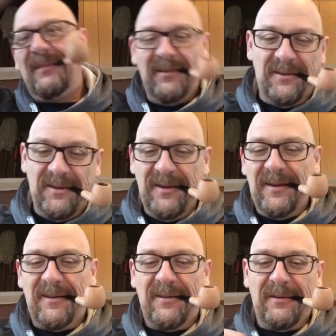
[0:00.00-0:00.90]

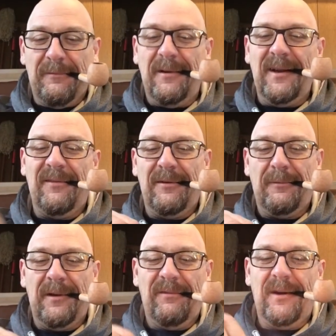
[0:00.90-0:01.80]
six, whatever,
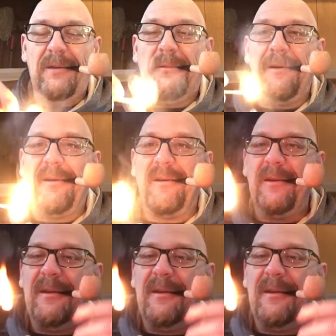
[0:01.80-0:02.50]
wherever they were.